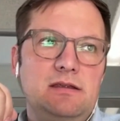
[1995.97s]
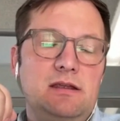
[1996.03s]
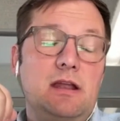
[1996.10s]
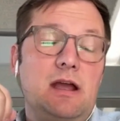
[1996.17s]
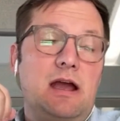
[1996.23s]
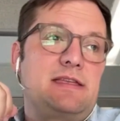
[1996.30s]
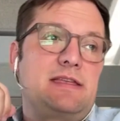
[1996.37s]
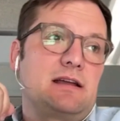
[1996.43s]

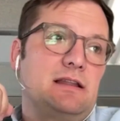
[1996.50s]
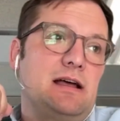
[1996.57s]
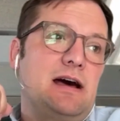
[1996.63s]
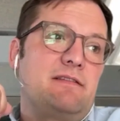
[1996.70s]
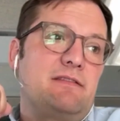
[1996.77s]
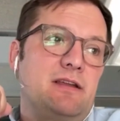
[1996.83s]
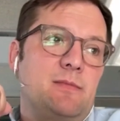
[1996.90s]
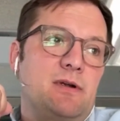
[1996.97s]
I think a lot
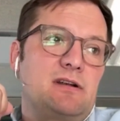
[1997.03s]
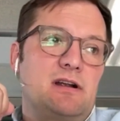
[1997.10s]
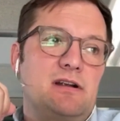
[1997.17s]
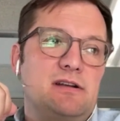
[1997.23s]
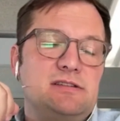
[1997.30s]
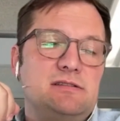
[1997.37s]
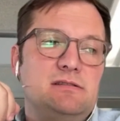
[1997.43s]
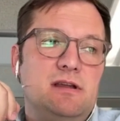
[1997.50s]
of them
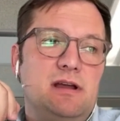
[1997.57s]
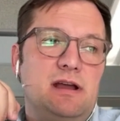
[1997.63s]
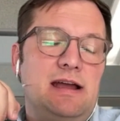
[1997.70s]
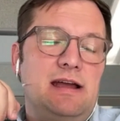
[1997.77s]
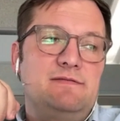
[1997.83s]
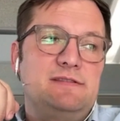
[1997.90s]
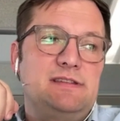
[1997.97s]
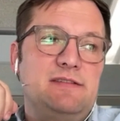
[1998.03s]

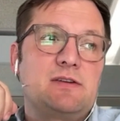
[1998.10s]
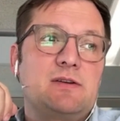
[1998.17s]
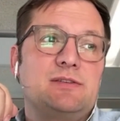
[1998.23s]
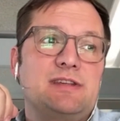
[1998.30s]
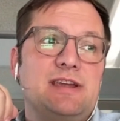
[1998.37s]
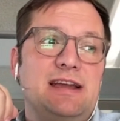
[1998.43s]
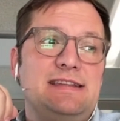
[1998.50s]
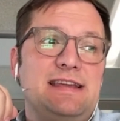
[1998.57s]
have
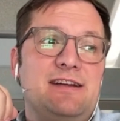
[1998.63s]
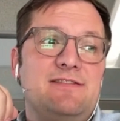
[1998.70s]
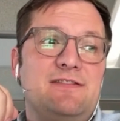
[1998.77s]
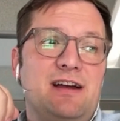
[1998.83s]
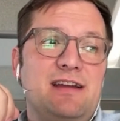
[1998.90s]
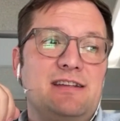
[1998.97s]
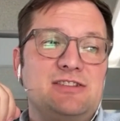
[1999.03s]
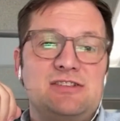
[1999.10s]
difficulty
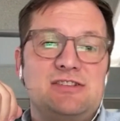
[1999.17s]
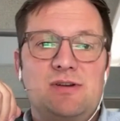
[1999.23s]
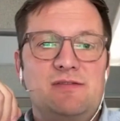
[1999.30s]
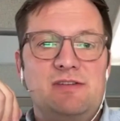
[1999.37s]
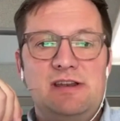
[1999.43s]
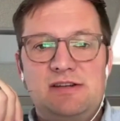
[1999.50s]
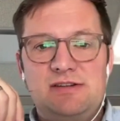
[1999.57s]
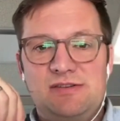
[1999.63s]
identifying just sort of
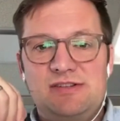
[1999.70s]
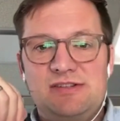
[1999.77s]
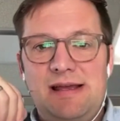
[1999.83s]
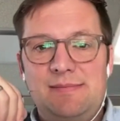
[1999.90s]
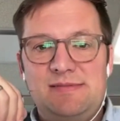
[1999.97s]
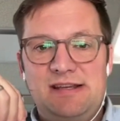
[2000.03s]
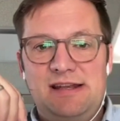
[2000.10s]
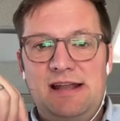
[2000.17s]
initial
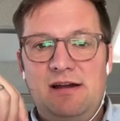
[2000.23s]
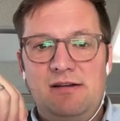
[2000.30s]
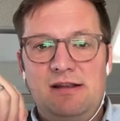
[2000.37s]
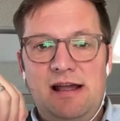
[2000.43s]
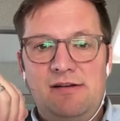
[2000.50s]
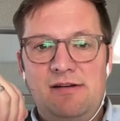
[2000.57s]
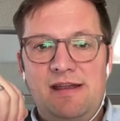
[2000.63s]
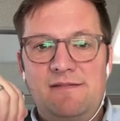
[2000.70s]
steps on
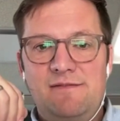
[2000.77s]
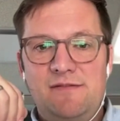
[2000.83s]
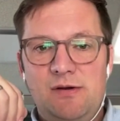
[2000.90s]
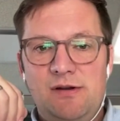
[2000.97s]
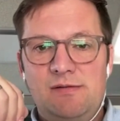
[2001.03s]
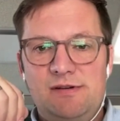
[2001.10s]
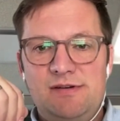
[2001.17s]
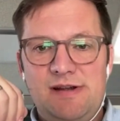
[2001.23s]
how to get
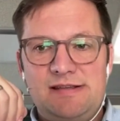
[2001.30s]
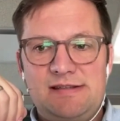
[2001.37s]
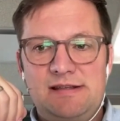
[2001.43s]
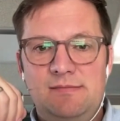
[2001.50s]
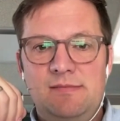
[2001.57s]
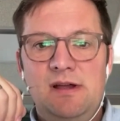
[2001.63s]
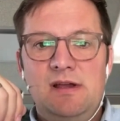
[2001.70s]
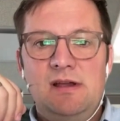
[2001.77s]
forward to address
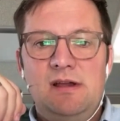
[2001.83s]
them.